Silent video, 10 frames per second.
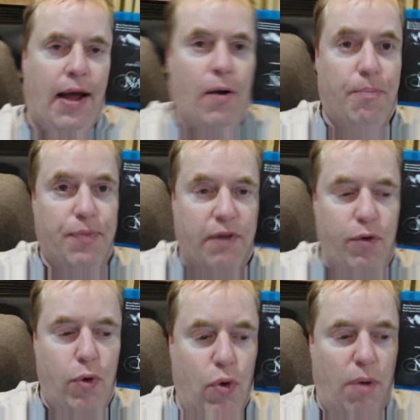Now,
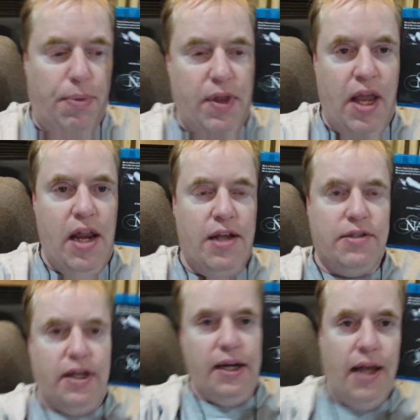if you grew up in the
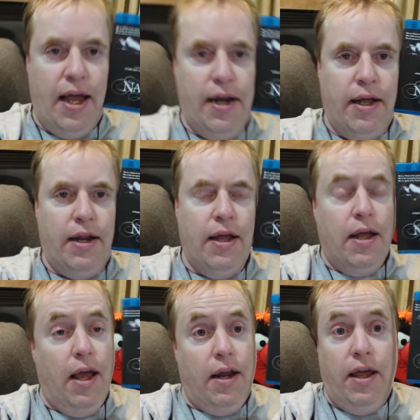eighties like I did
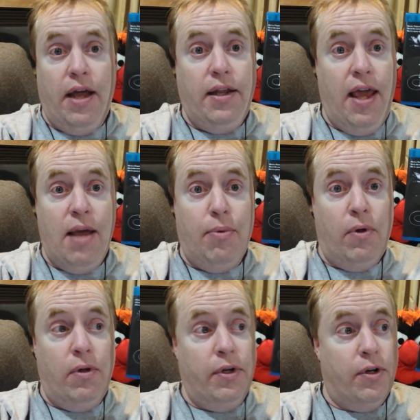and had
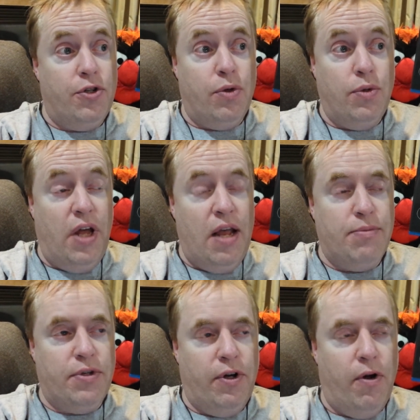cable, your
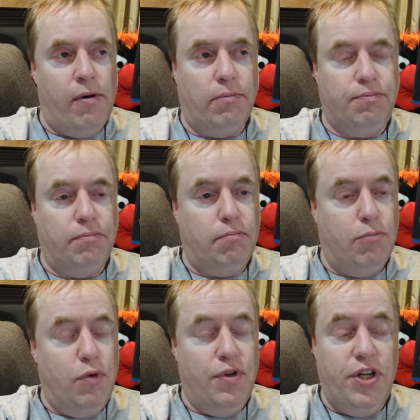Showtimes and your
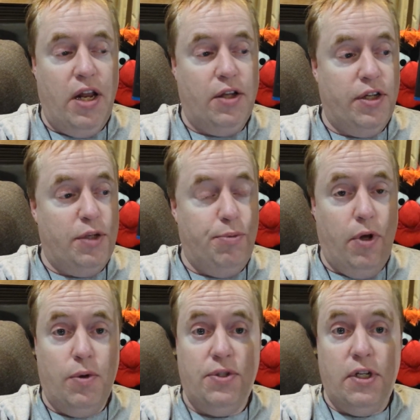movie channels, H
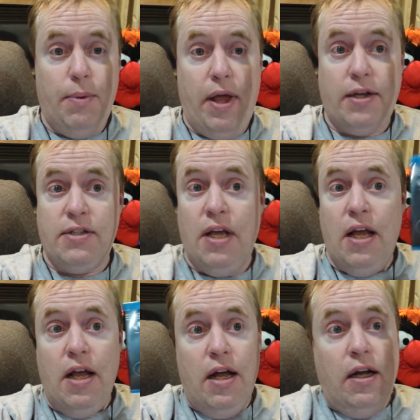B O, Cinemax,
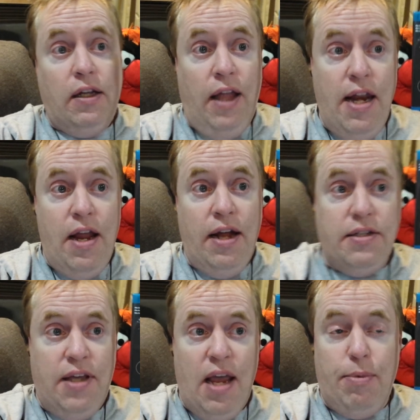late
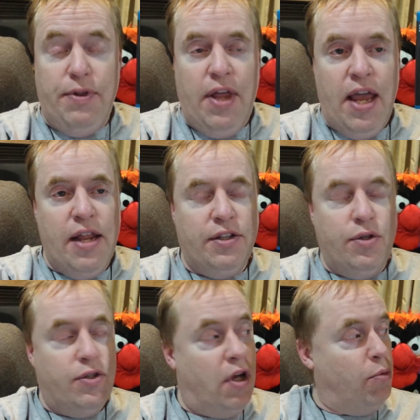nights cable in the
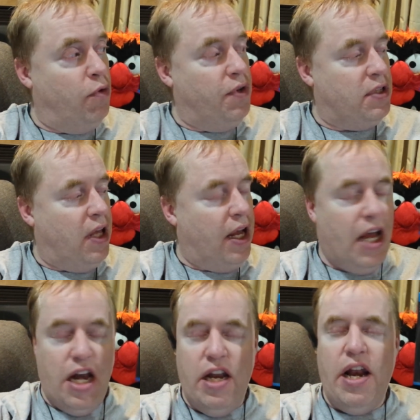eighties, you saw movies
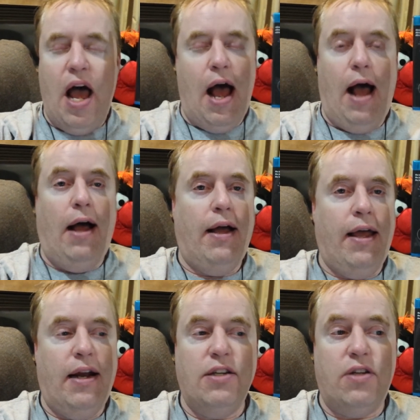like Nana.
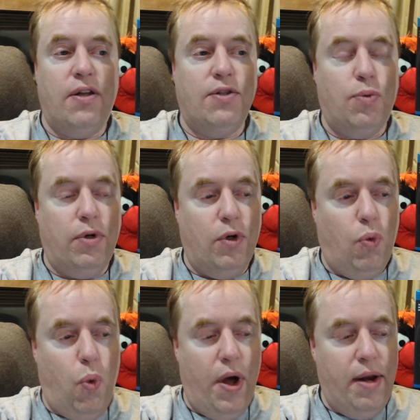And I saw this one
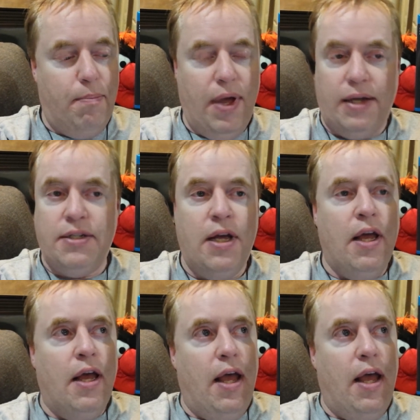quite a bit.